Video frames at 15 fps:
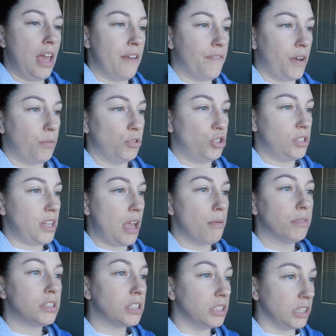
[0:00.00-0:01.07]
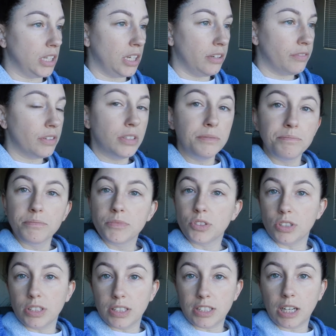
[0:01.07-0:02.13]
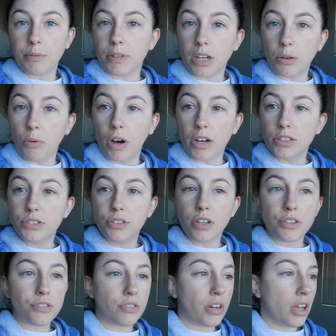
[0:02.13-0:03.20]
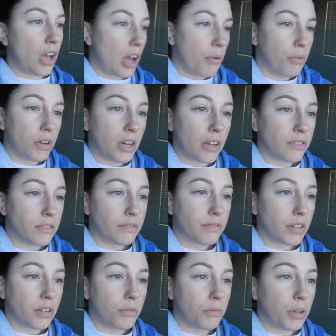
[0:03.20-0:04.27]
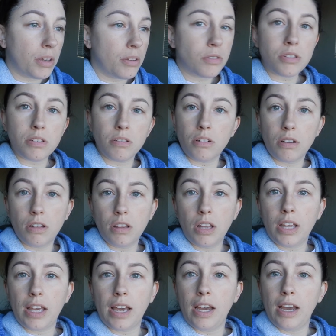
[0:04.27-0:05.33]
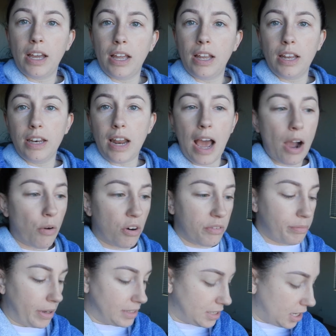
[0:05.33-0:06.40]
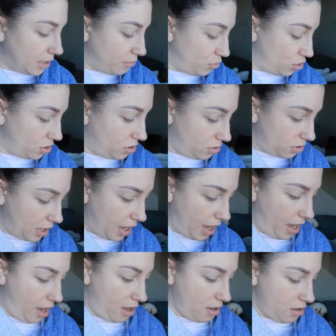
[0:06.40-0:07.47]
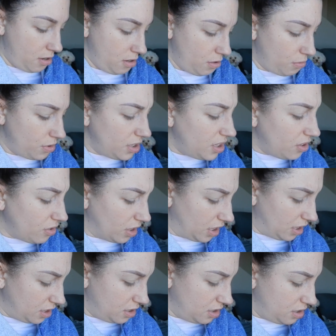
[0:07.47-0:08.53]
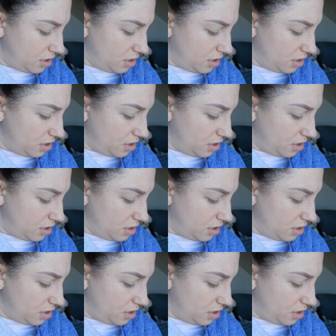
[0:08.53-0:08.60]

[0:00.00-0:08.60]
if I was just able to leave during the time that I wanted to yesterday, I wouldn't have to fucking waste like an hour of my time just, hey, what are you doing?